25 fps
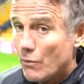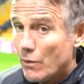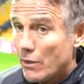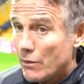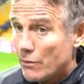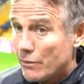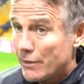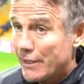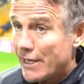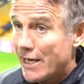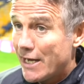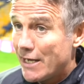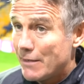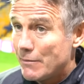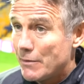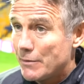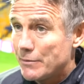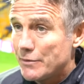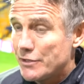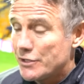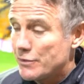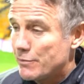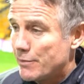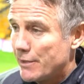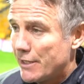while we're getting him up
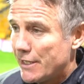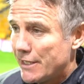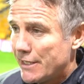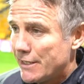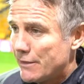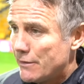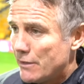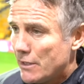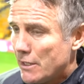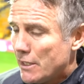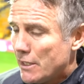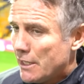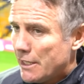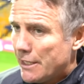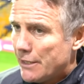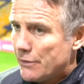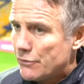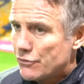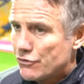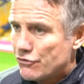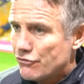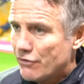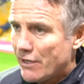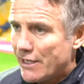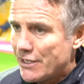to speed, he
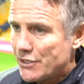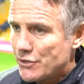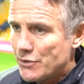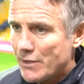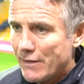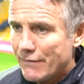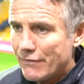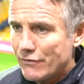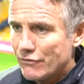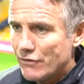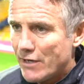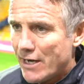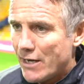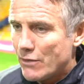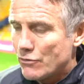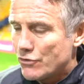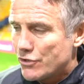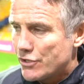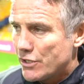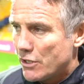was great to have around.